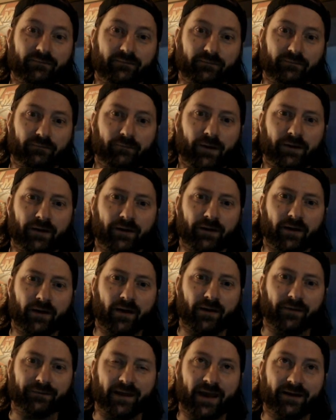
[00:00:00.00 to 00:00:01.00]
went all
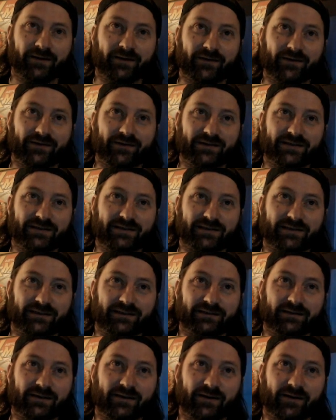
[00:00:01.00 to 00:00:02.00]
nanners and you
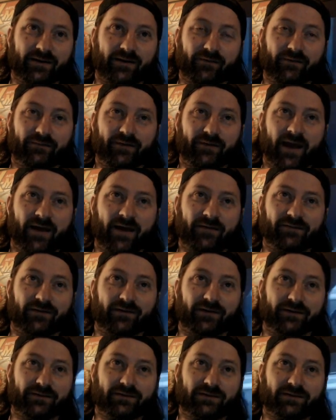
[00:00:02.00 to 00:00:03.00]
know after
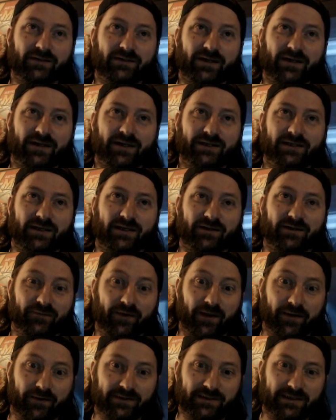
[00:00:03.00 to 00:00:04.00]
the Tuscan Raiders
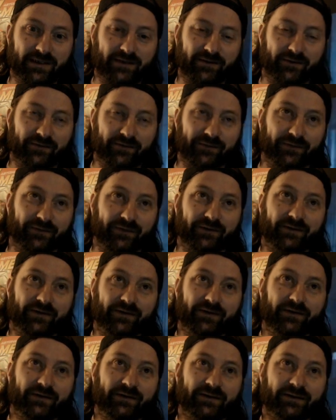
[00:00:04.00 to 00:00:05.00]
killed
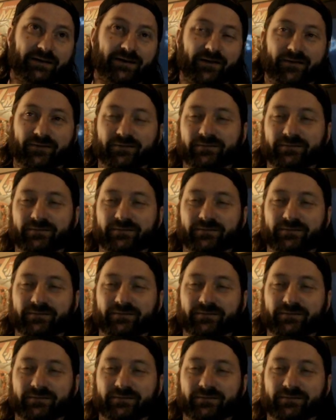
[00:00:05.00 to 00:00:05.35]
you know